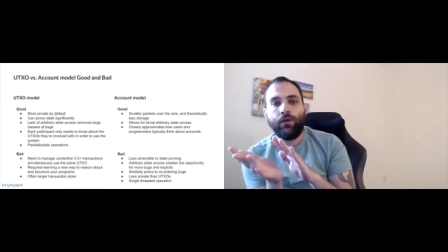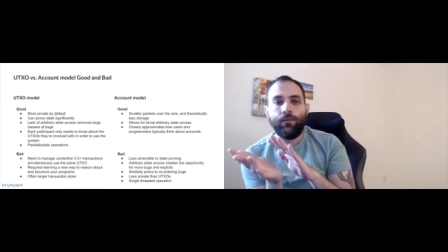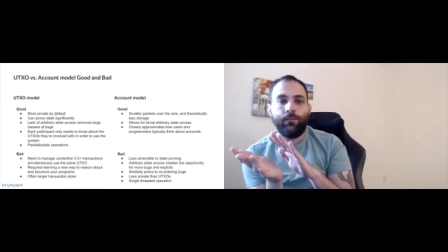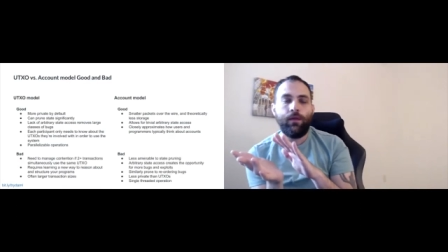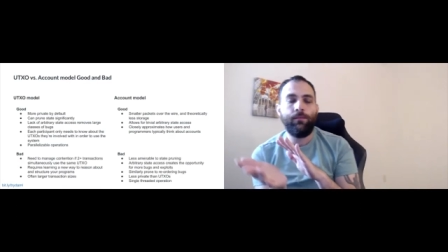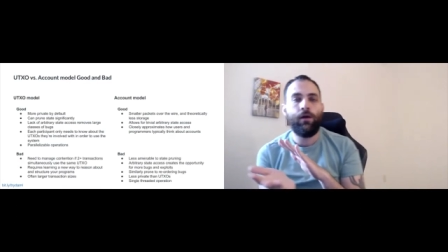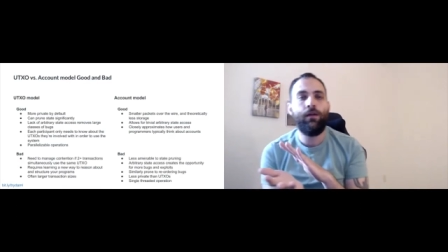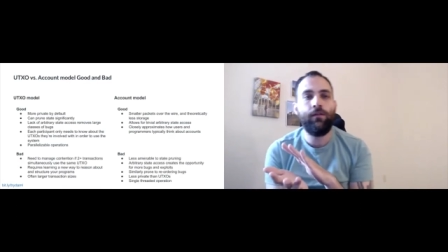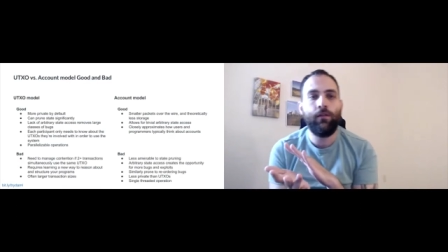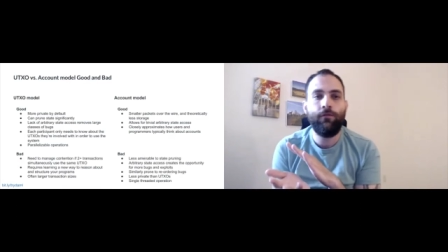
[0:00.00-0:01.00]
in
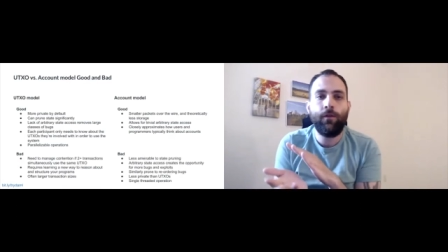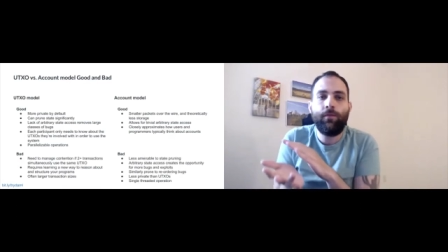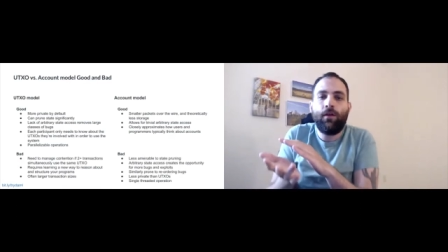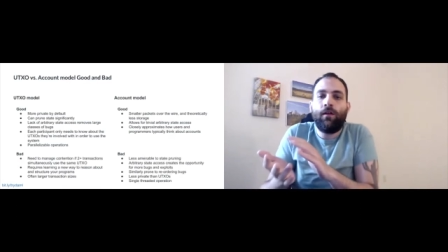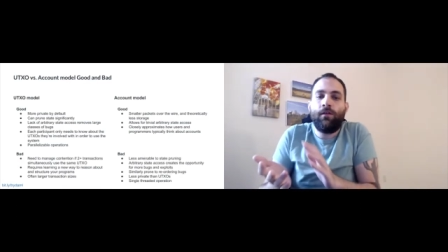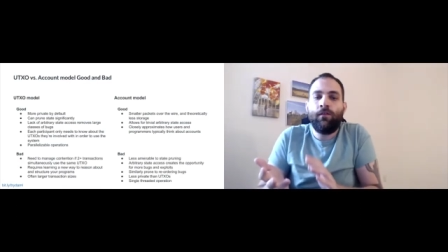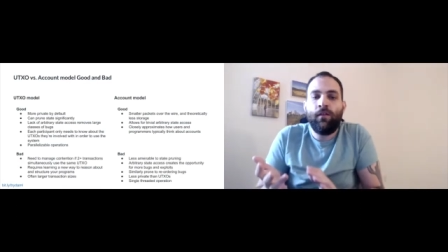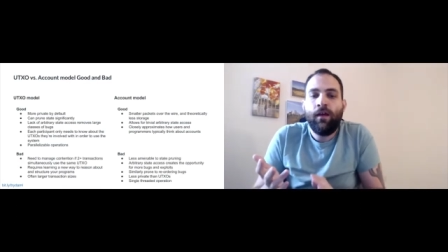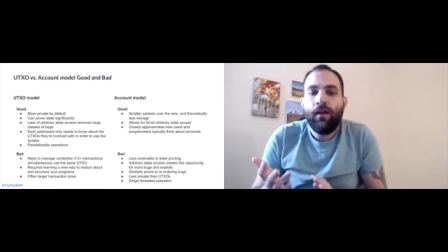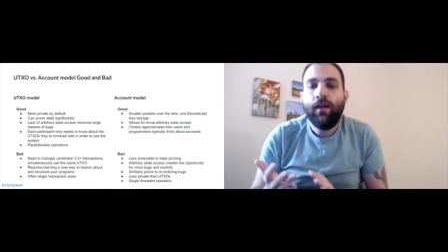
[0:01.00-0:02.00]
mind on the flip side
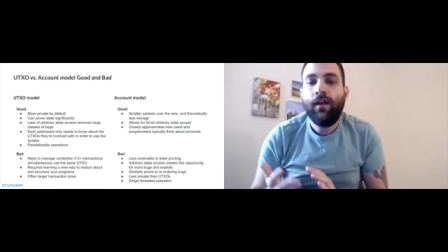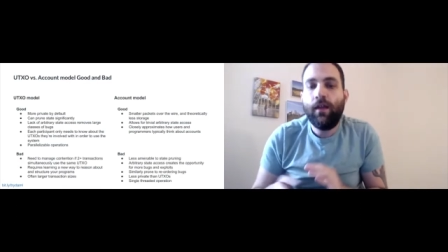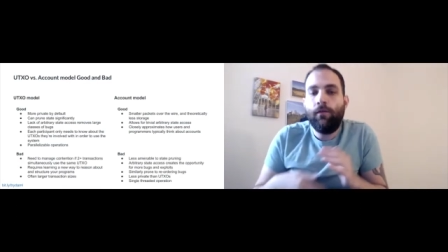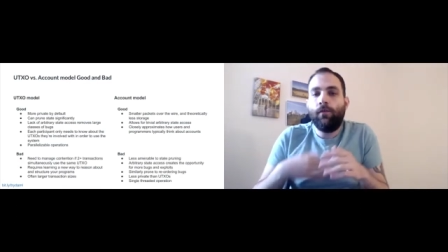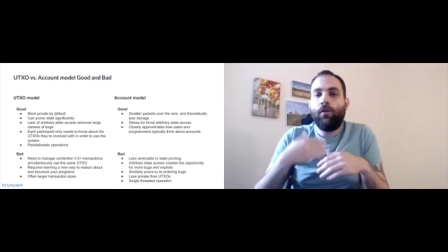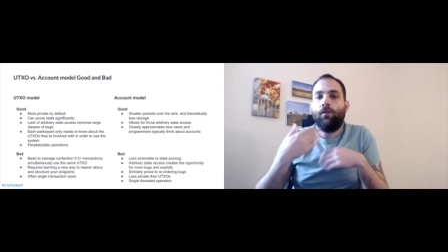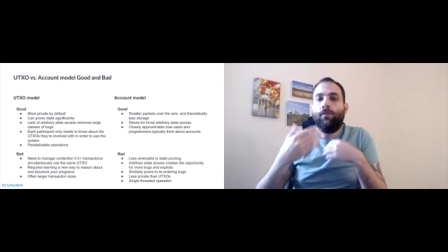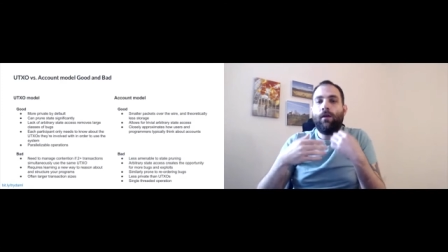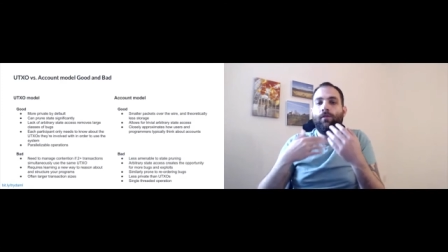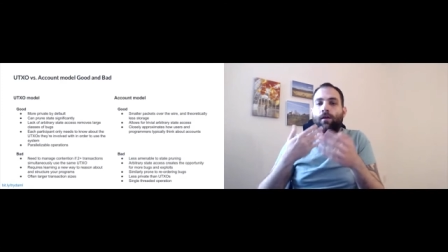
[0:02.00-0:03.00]
is even though you
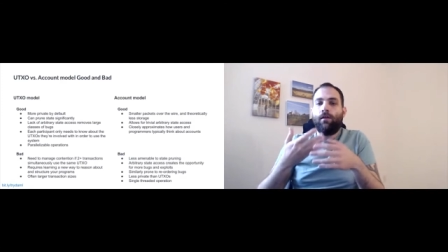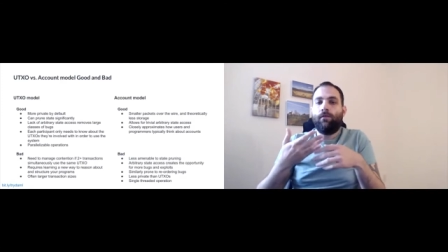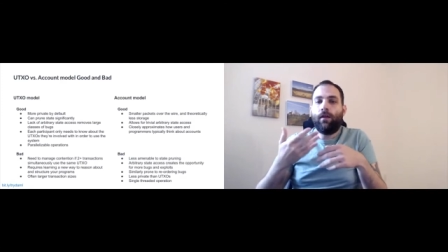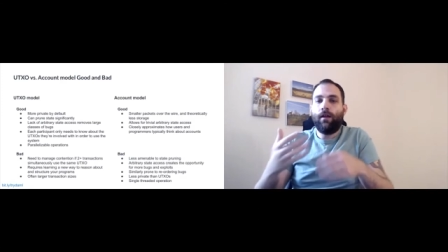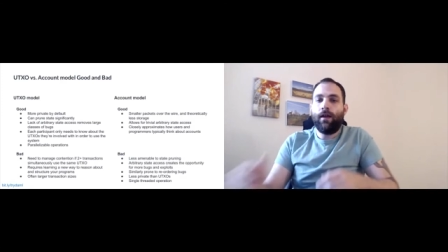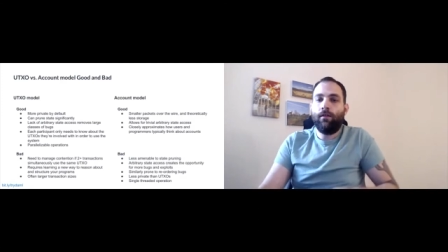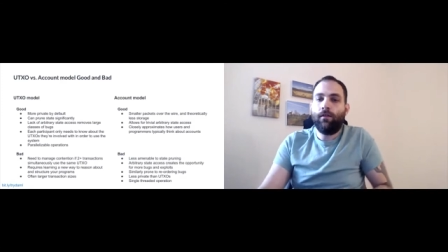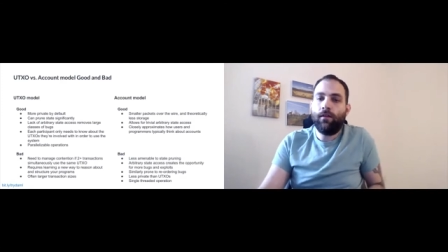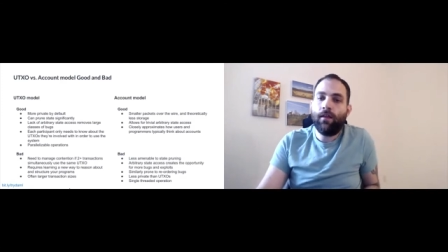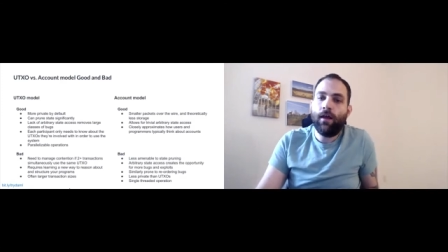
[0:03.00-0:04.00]
may think of event accounts
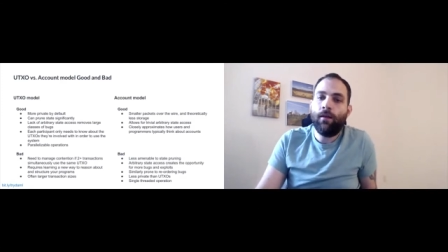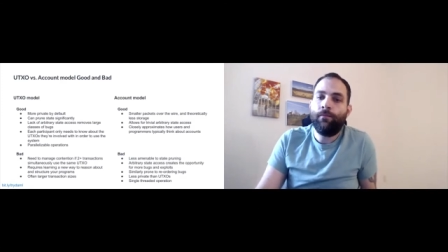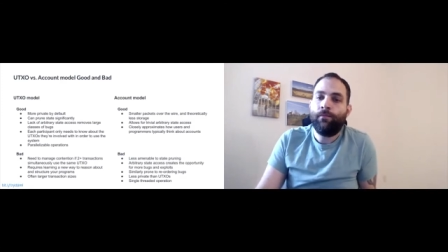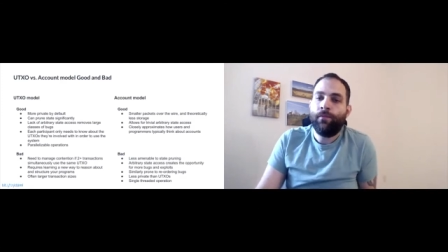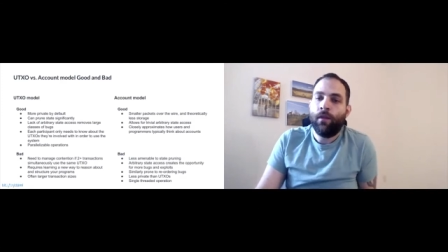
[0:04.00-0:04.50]
like that,